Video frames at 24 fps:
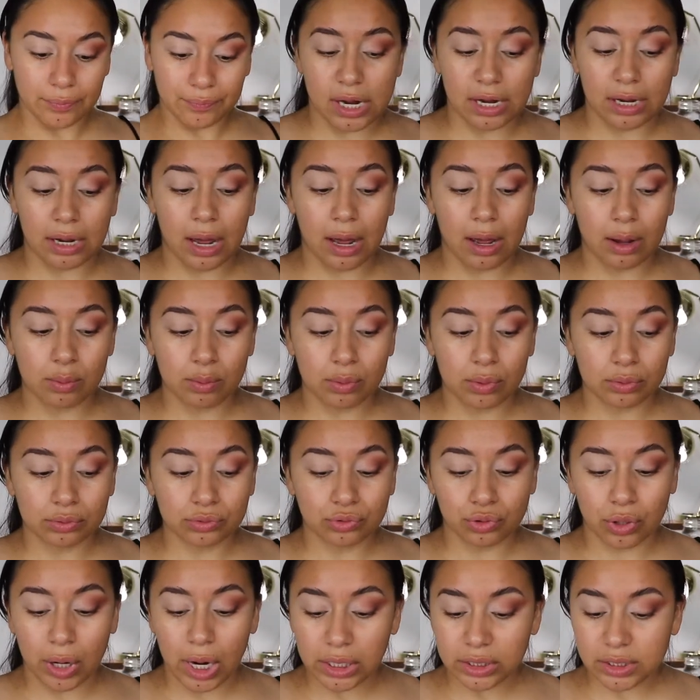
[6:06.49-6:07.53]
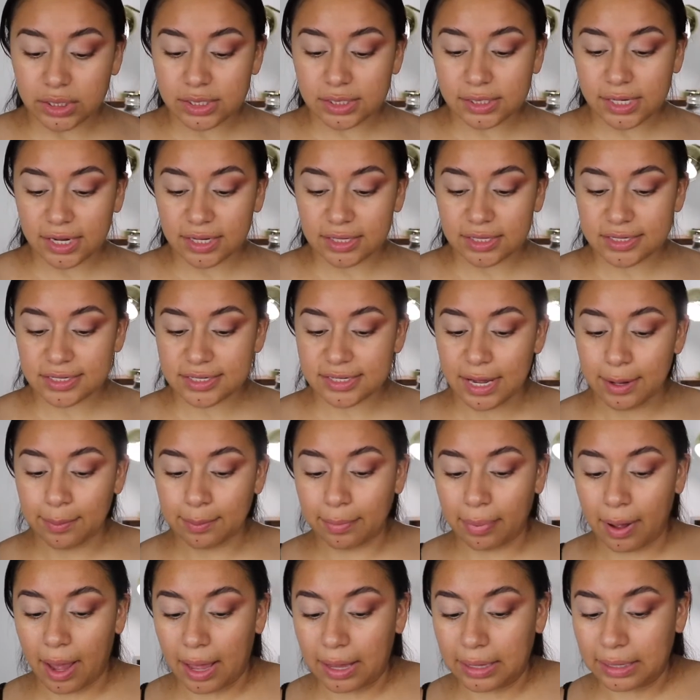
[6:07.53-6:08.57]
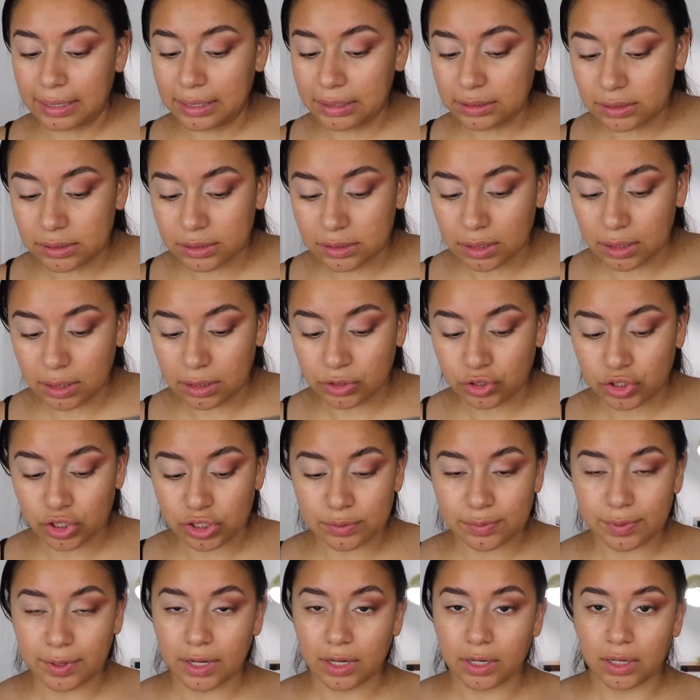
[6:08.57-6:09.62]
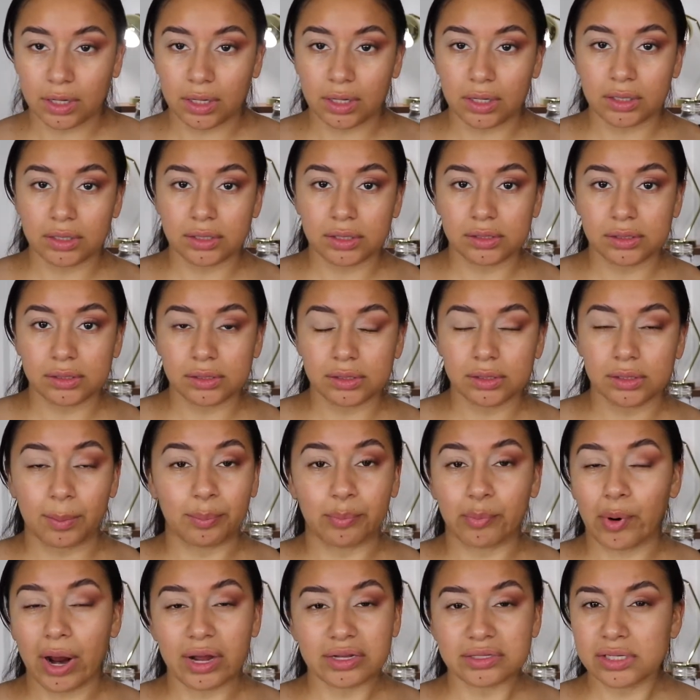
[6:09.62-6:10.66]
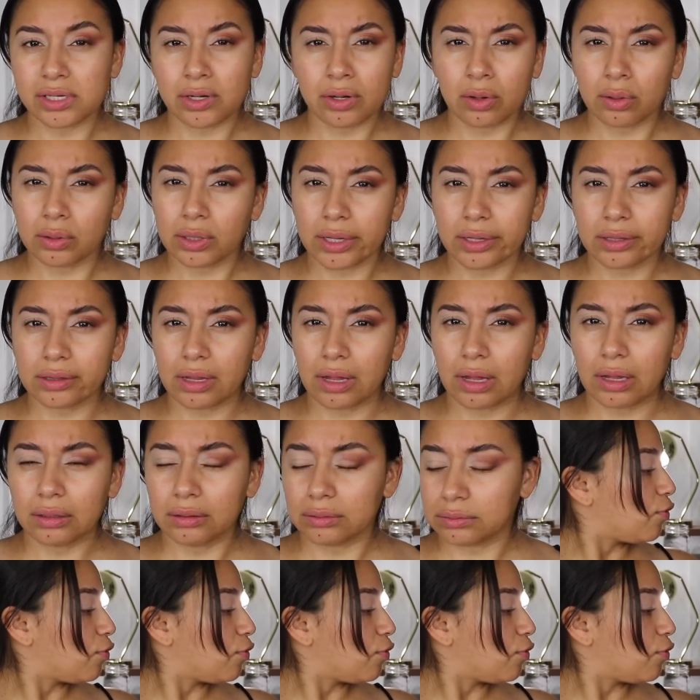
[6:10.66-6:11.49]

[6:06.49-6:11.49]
and I will try to stay in the same palette just because I'm practical like that.